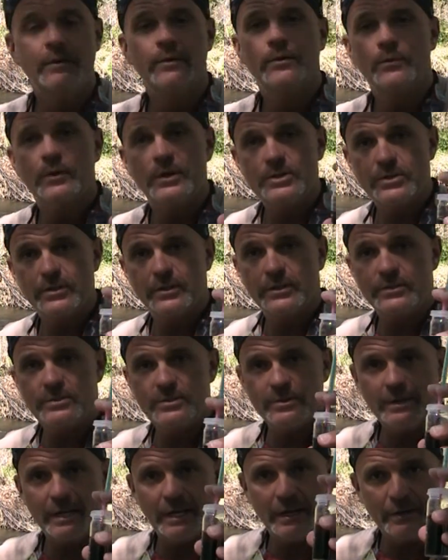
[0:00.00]
What you're going to
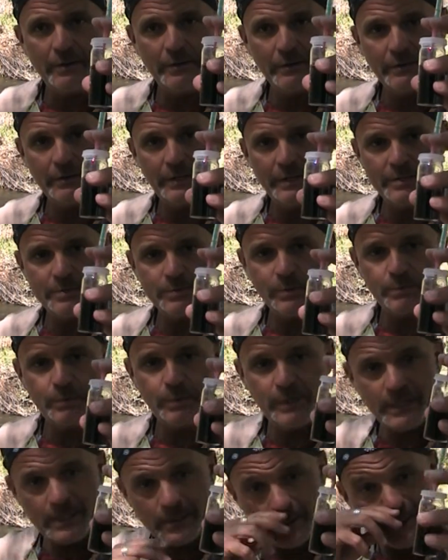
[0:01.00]
do now is we're
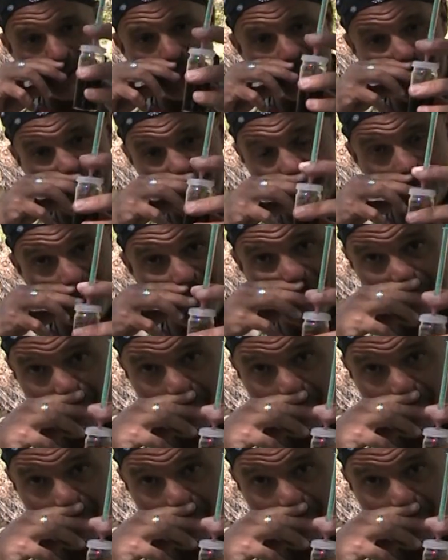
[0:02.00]
pretty close to the titration